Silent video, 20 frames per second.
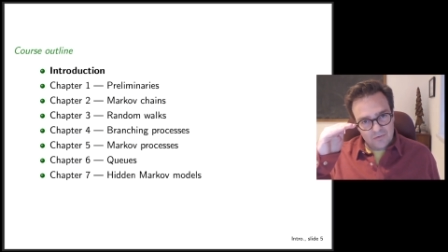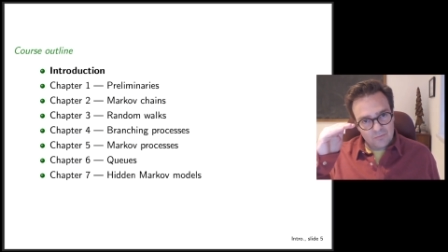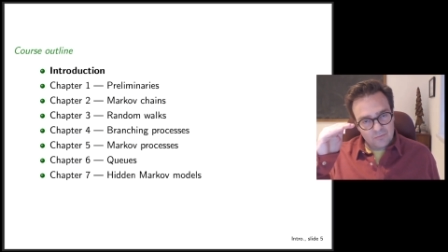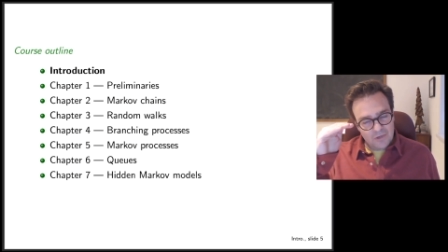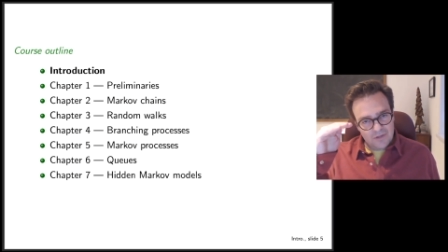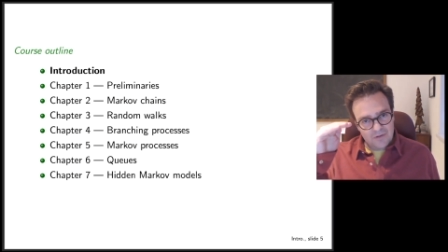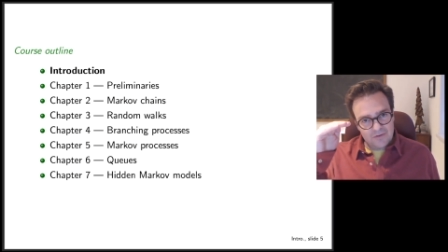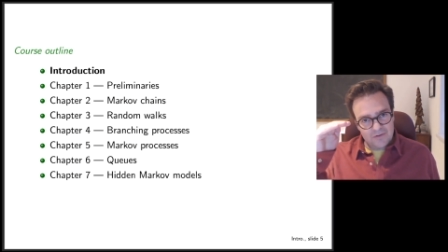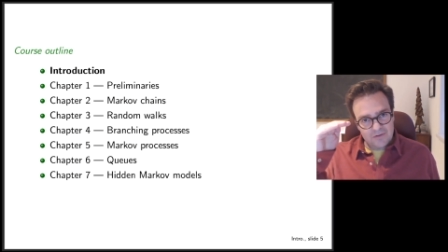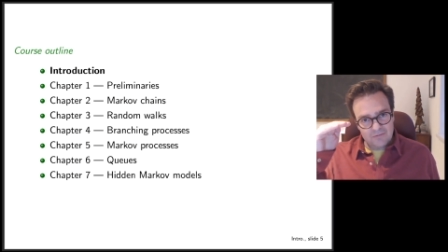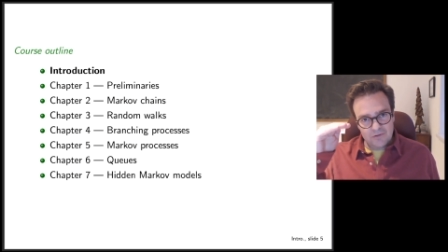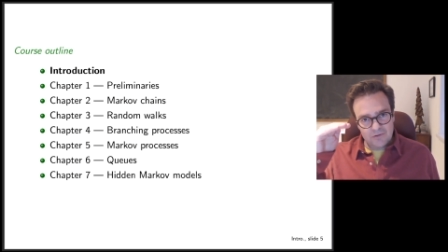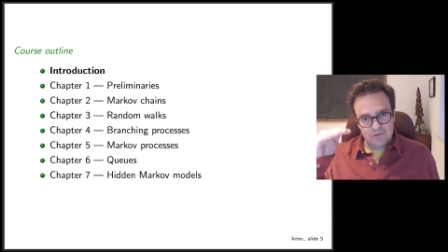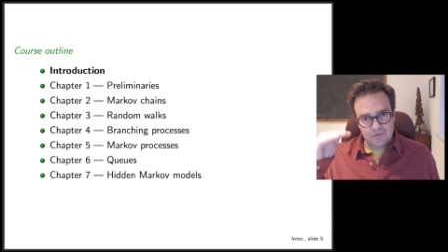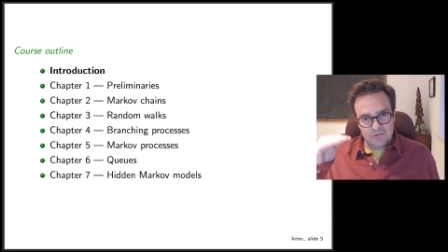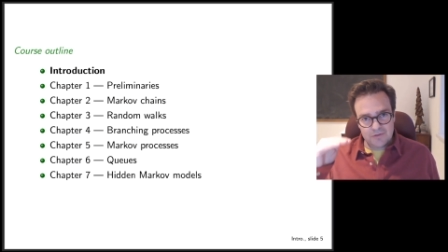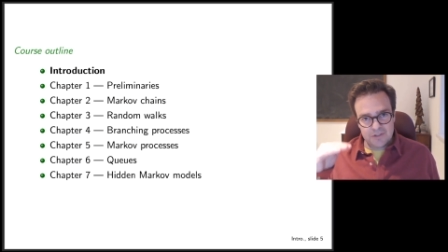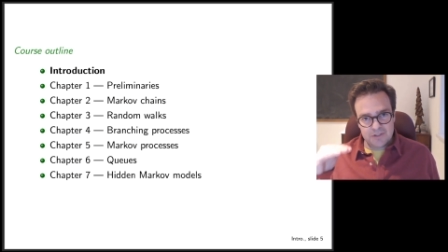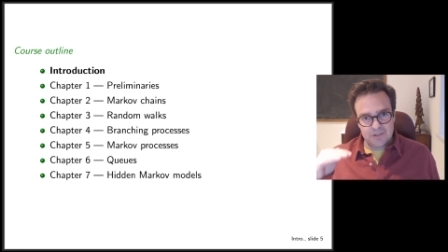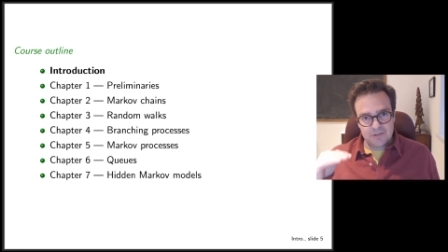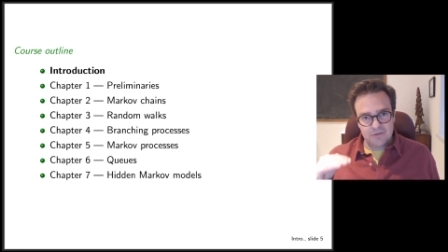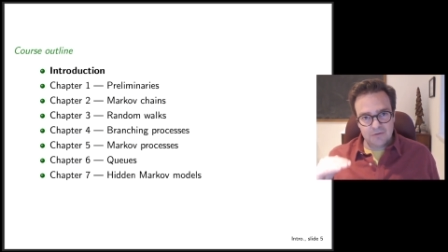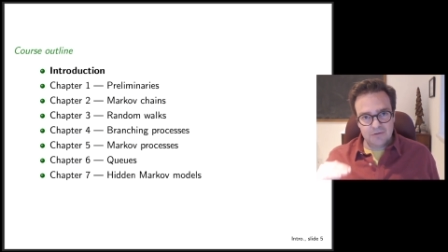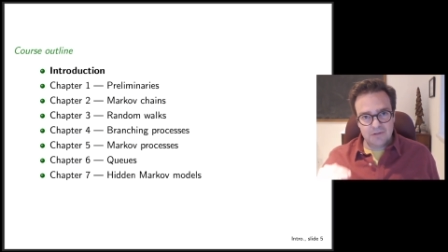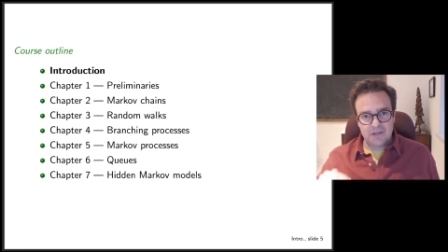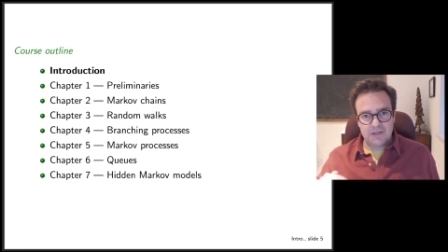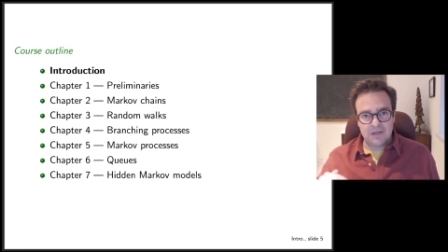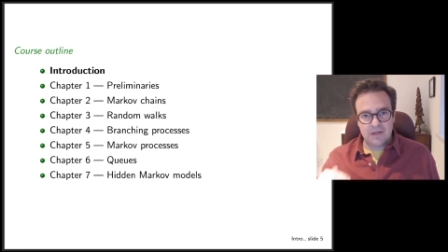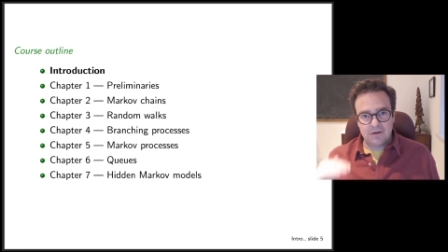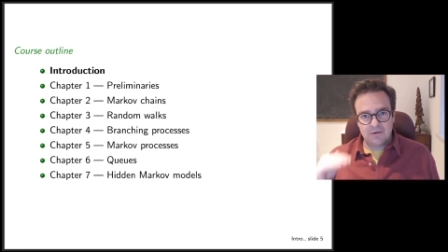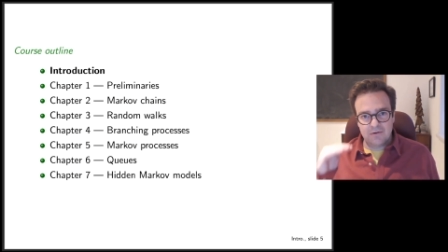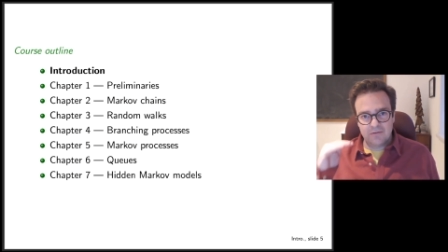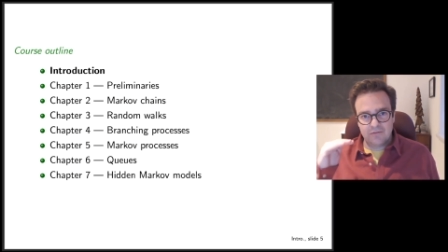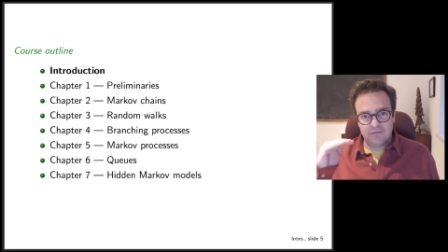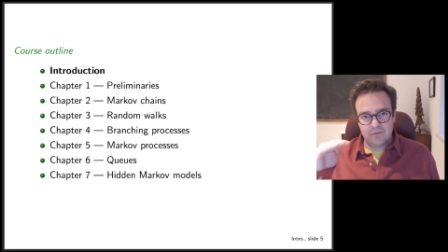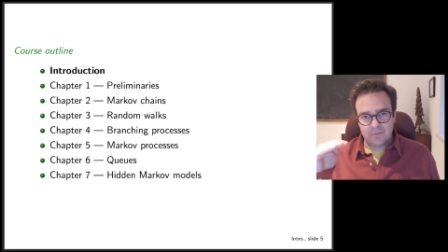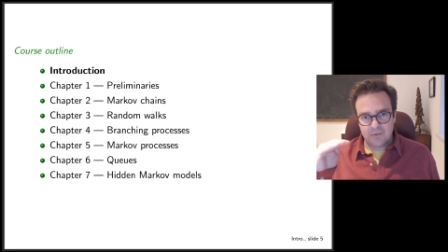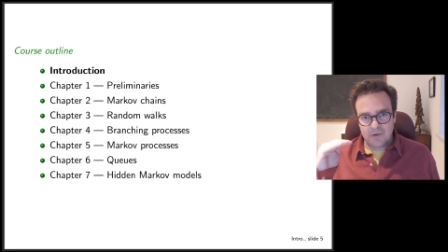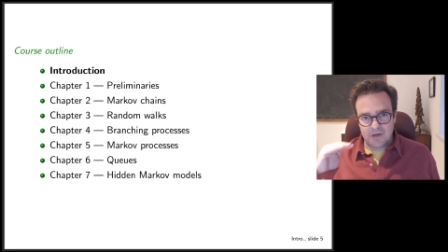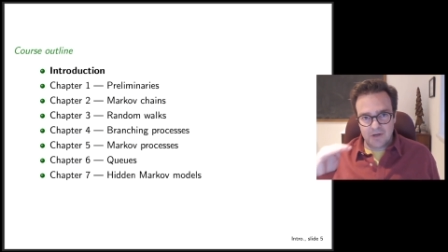relatively traditional layout of
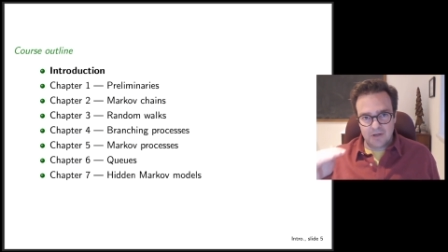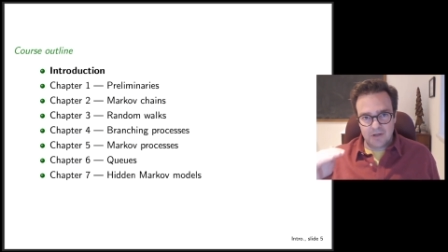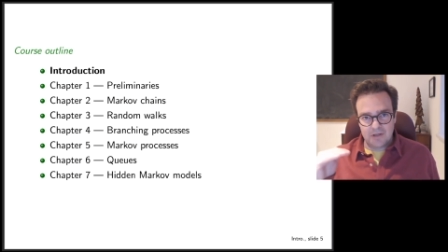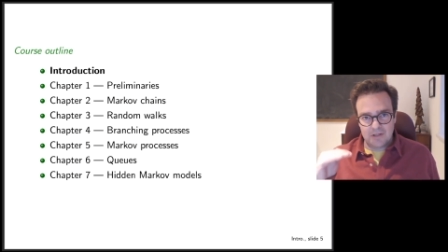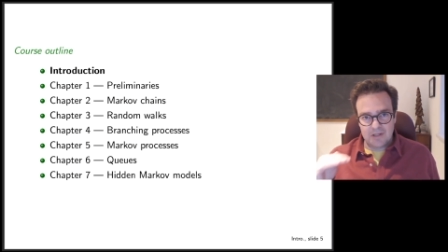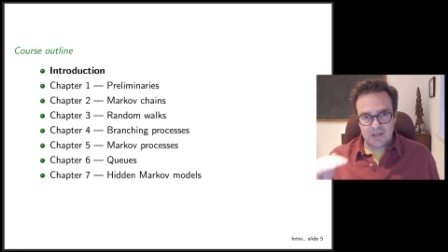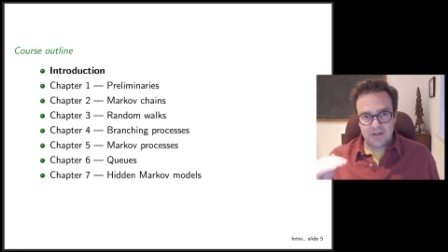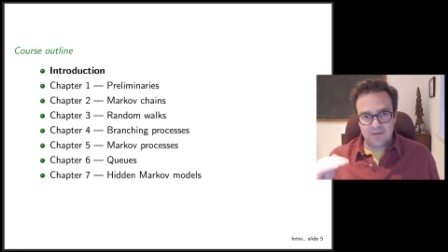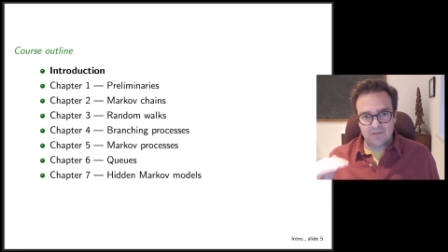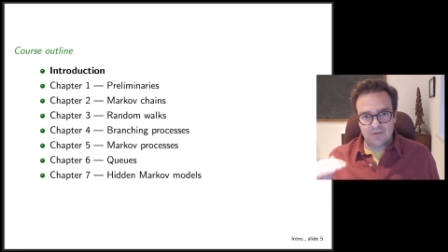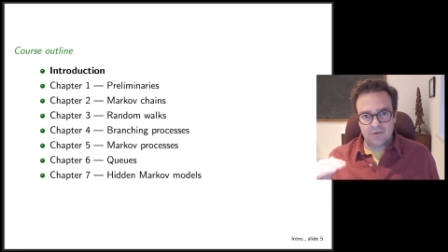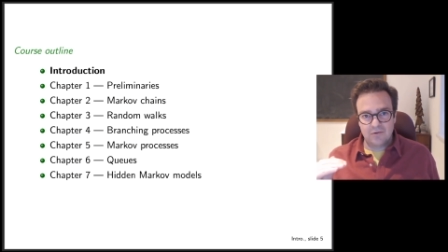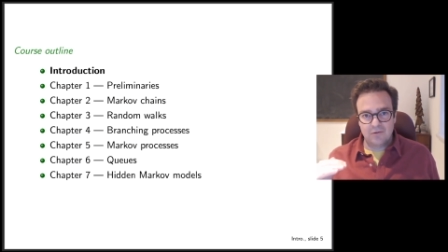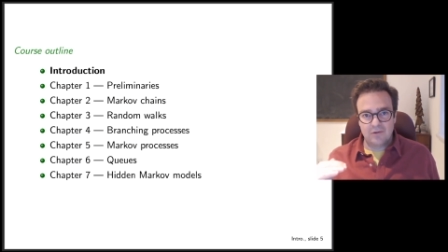some kind of classical